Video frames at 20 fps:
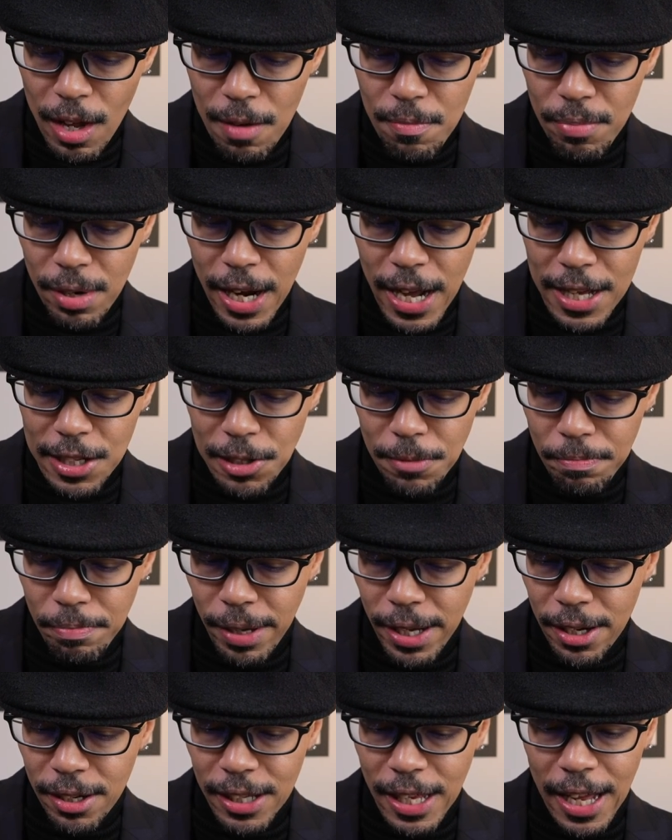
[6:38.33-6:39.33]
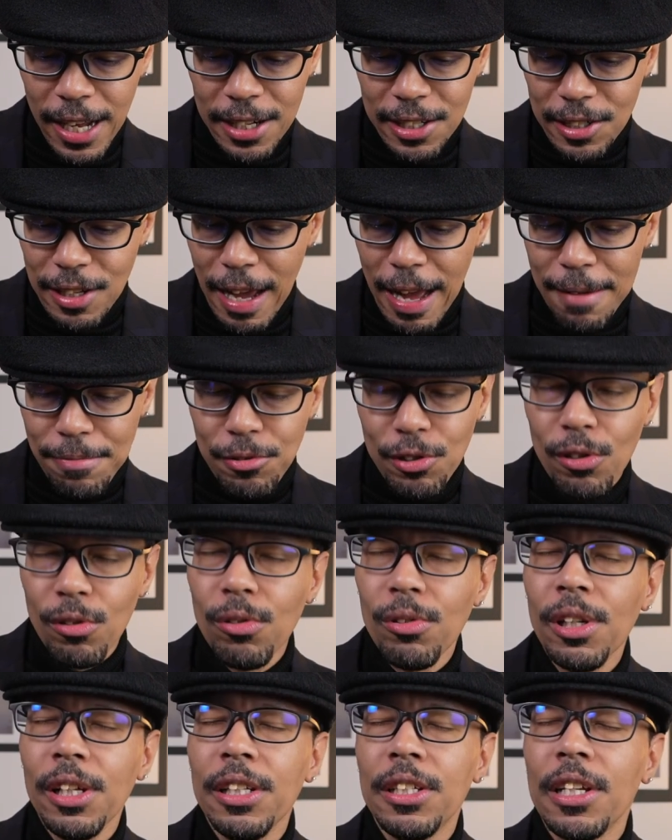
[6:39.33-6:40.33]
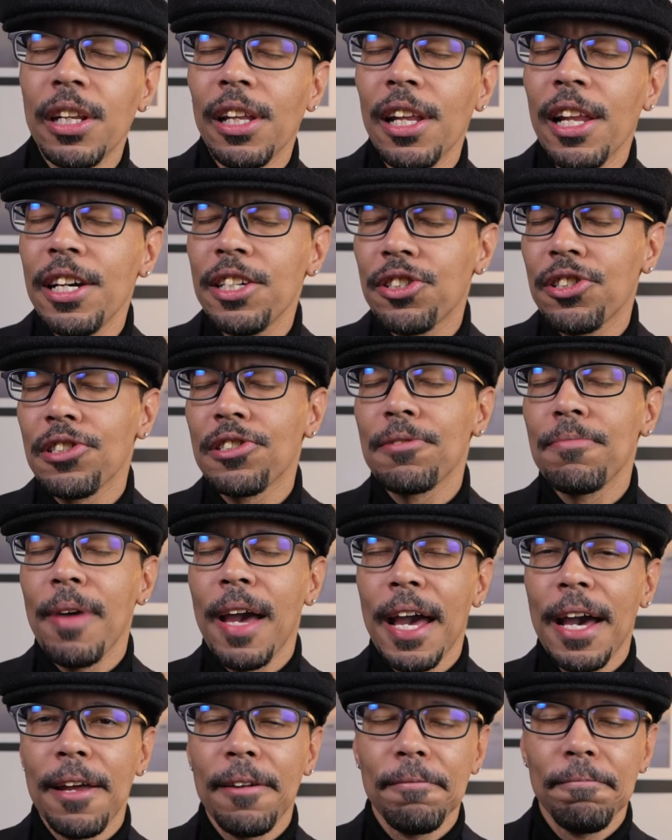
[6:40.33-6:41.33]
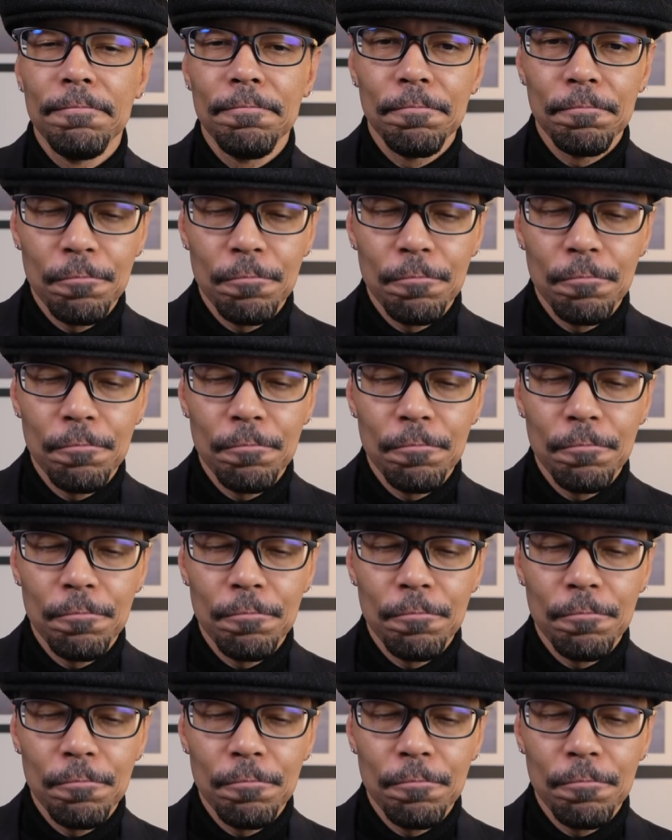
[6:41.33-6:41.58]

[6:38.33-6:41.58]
But as a beer, that is absolutely delicious, man.